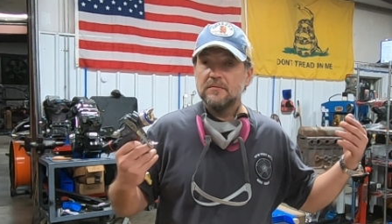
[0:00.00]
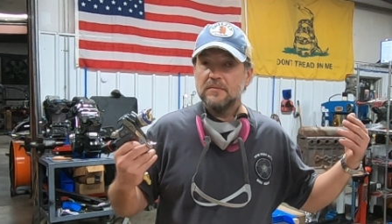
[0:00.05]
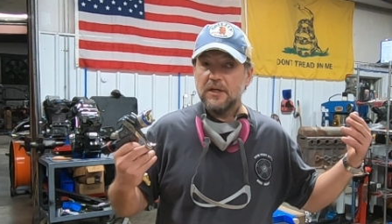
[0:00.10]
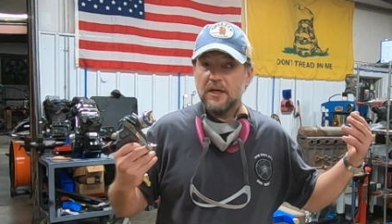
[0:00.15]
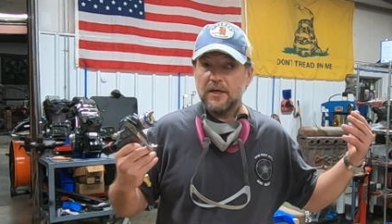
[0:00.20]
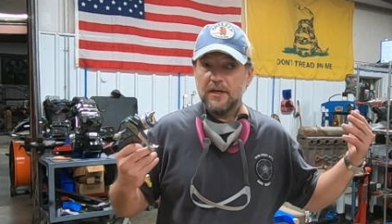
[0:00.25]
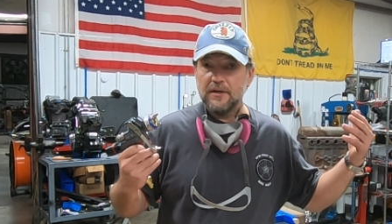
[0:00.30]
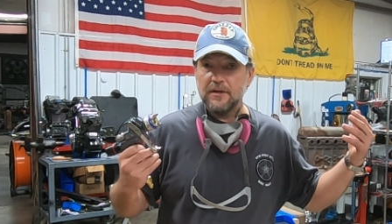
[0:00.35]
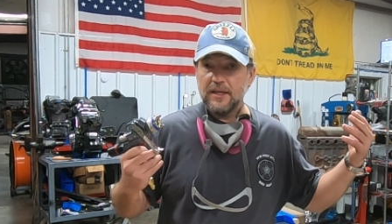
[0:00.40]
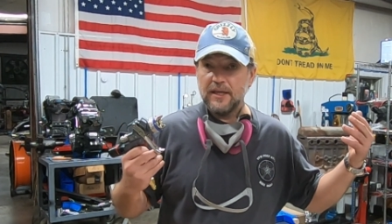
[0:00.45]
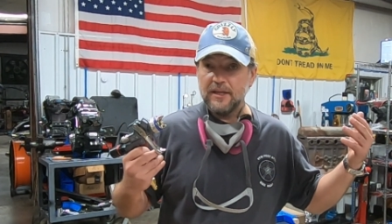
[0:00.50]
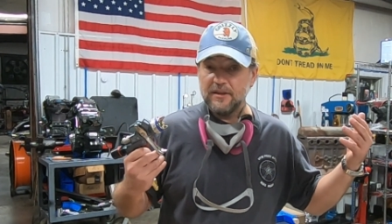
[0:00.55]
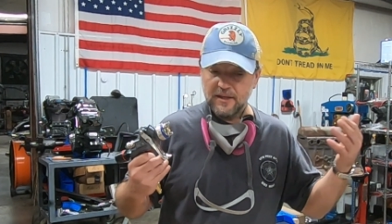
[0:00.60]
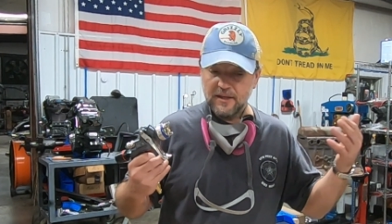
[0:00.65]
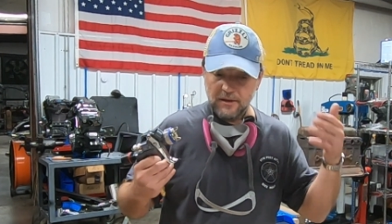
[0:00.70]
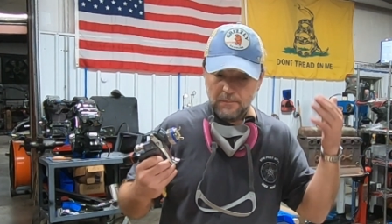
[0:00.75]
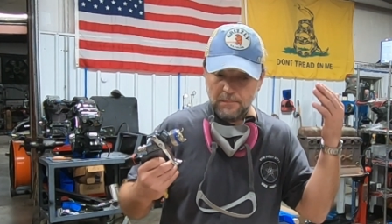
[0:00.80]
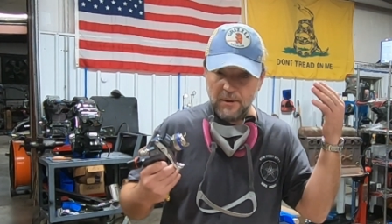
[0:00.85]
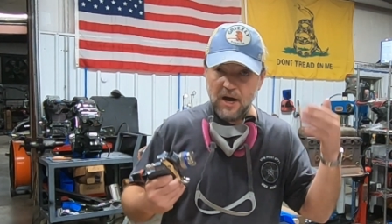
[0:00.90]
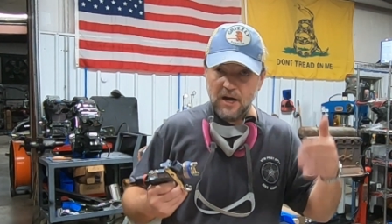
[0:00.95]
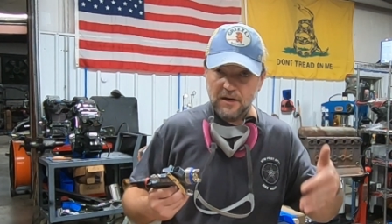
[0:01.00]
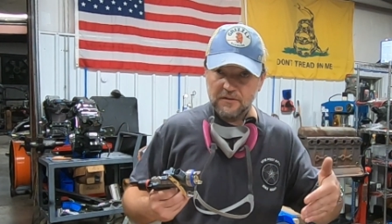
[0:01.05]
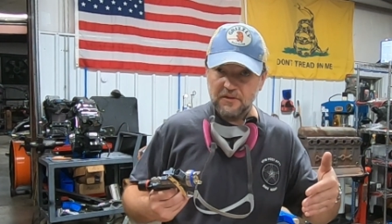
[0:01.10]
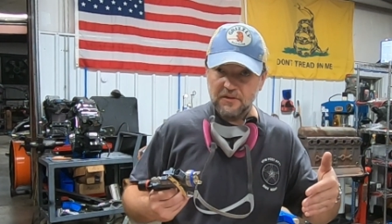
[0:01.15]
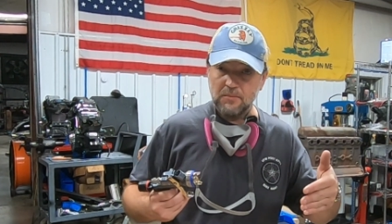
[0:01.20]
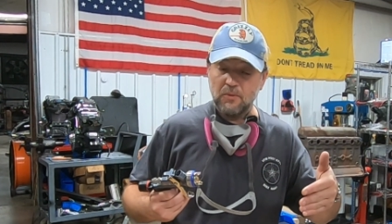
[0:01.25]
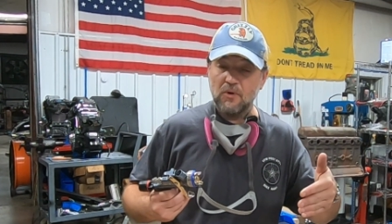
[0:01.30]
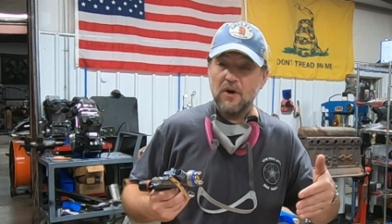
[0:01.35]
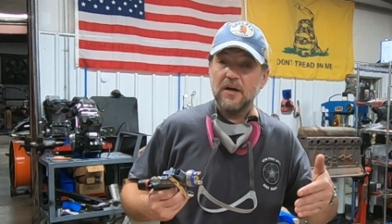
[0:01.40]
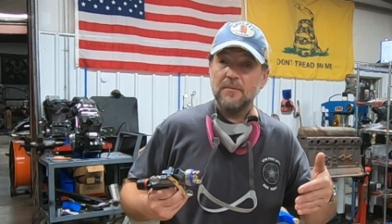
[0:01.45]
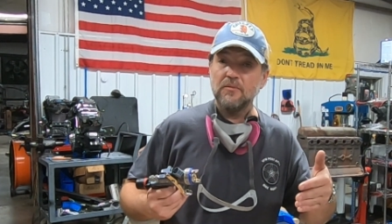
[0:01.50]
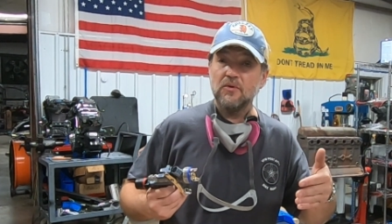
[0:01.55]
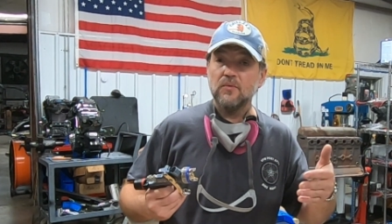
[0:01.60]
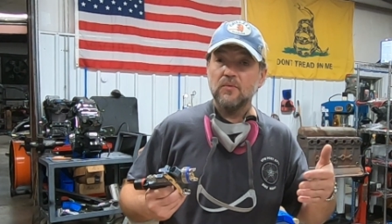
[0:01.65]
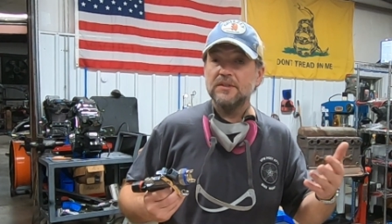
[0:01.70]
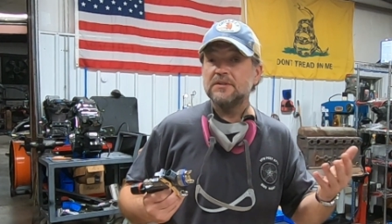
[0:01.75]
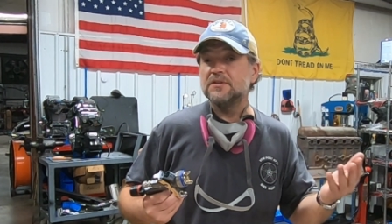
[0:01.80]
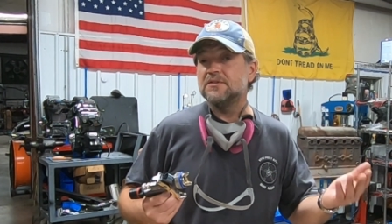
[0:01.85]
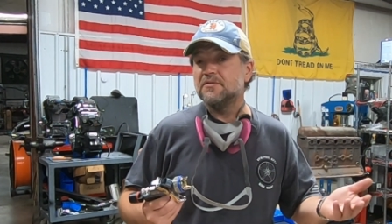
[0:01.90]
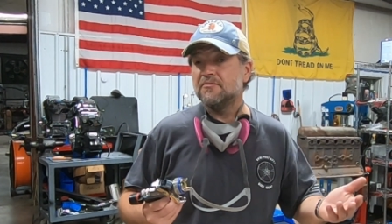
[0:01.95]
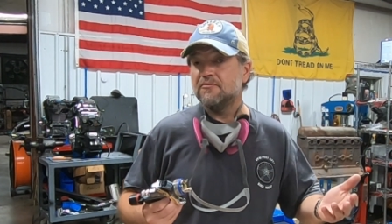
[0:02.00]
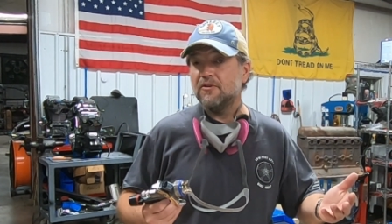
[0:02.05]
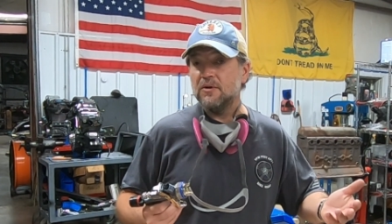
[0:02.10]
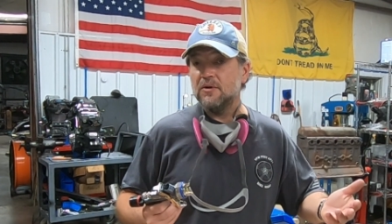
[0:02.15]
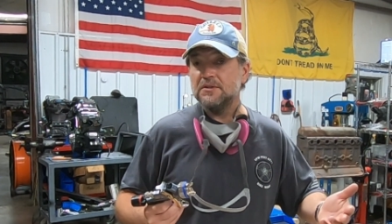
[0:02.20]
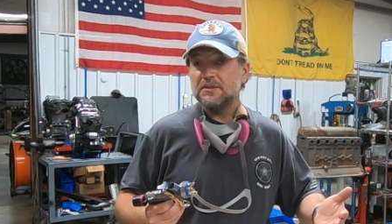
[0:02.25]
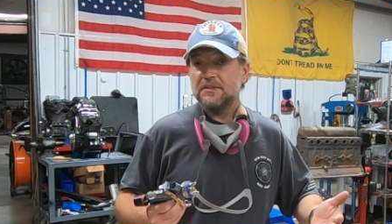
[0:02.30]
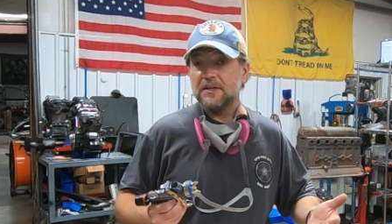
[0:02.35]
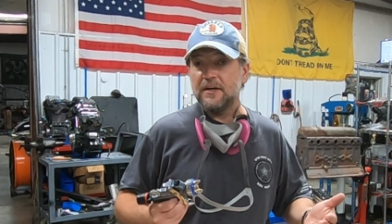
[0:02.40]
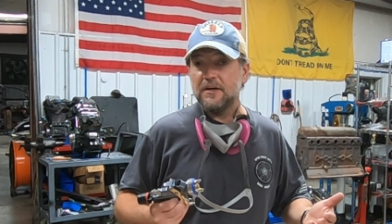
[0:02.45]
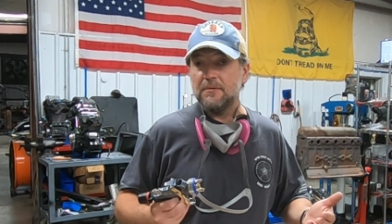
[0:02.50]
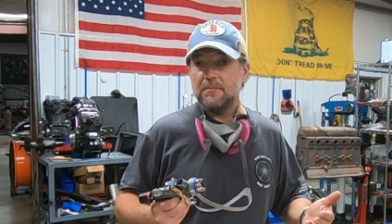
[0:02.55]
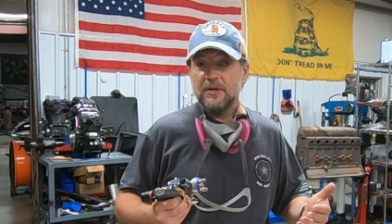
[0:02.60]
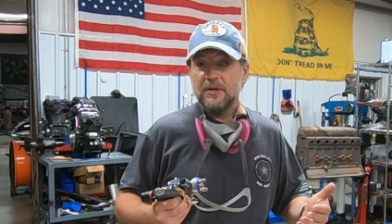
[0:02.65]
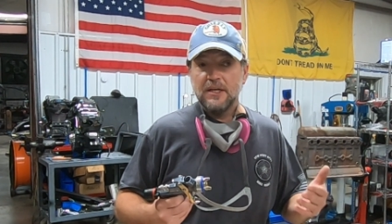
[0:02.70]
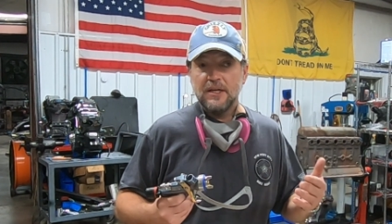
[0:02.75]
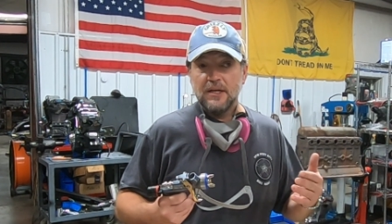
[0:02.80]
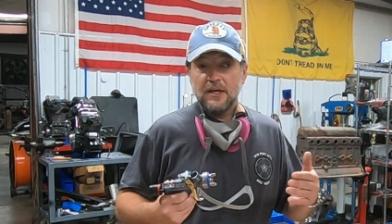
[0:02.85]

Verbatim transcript: uh, the epoxy primer, which is the first step,